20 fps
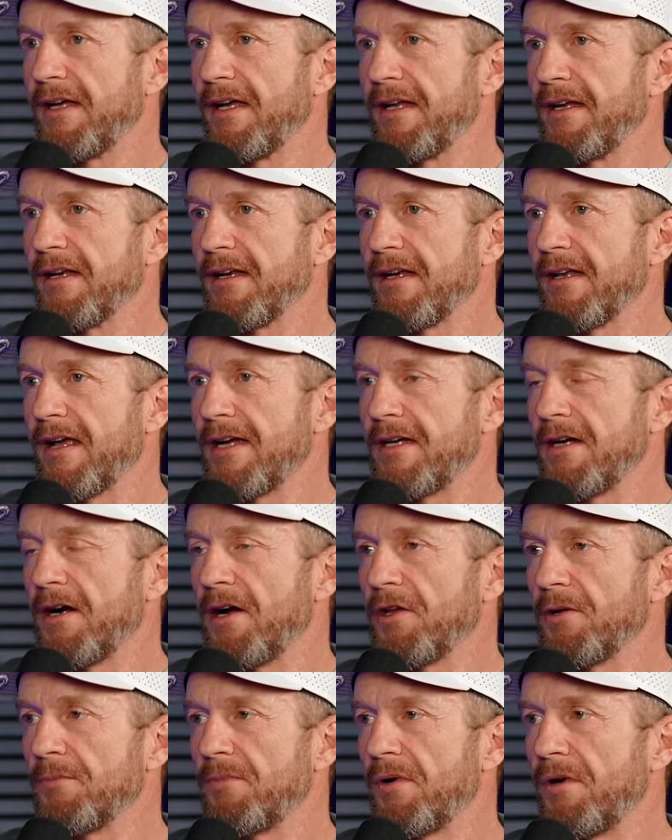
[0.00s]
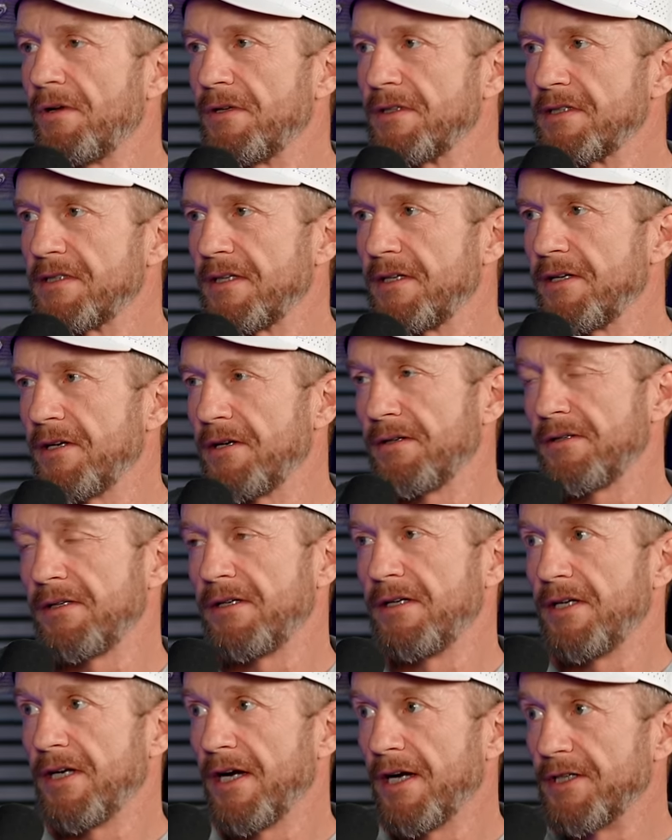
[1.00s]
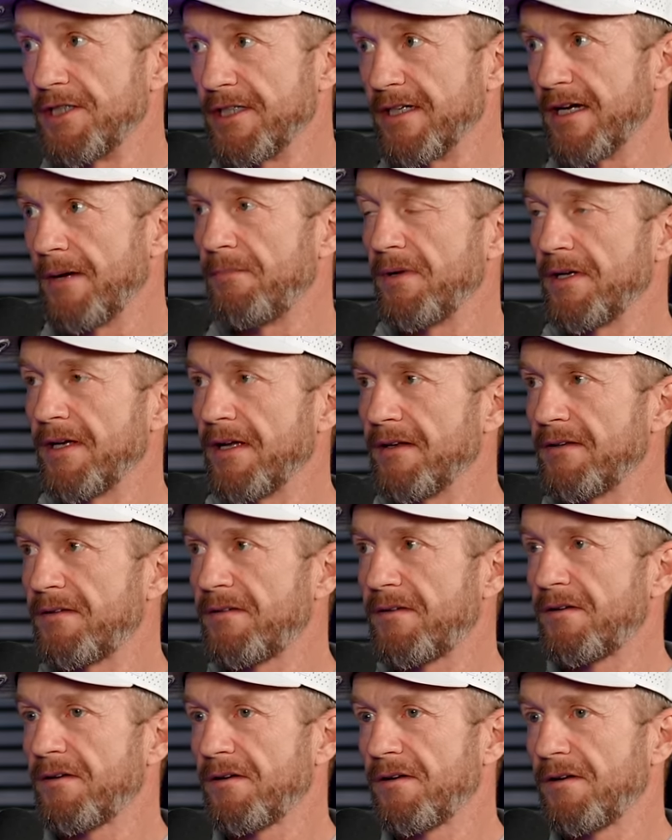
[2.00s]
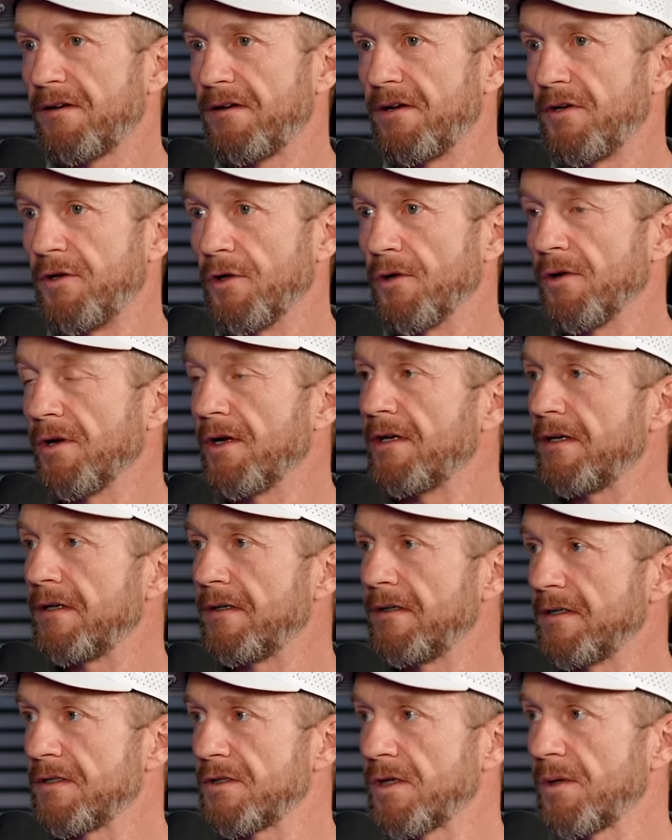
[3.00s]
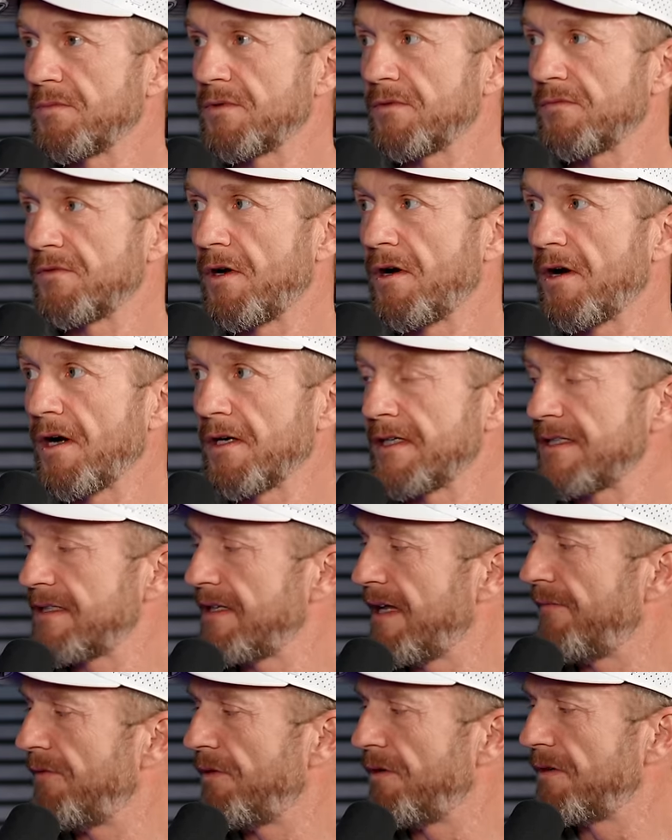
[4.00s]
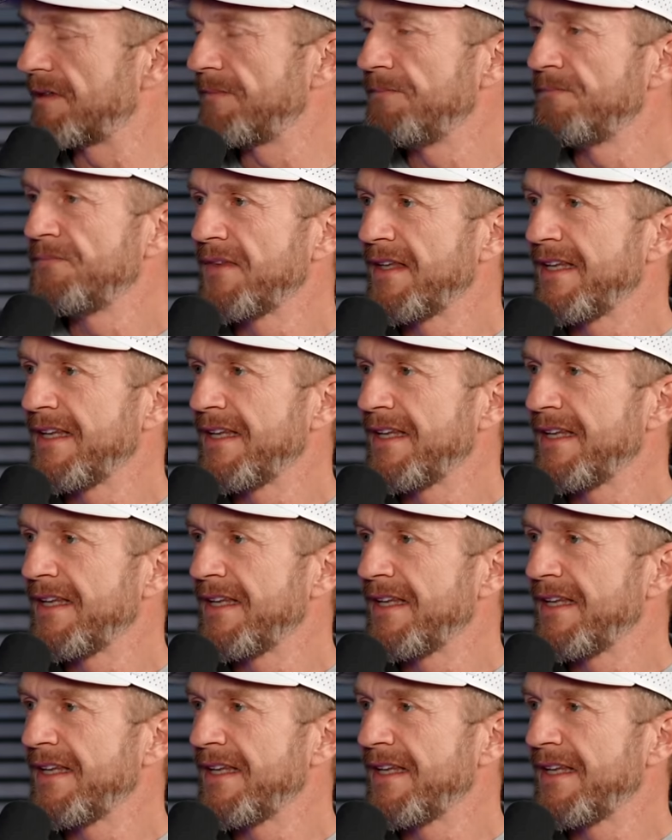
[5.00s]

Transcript: And like other balls that are nudging up against Dura in terms of the hardness levels,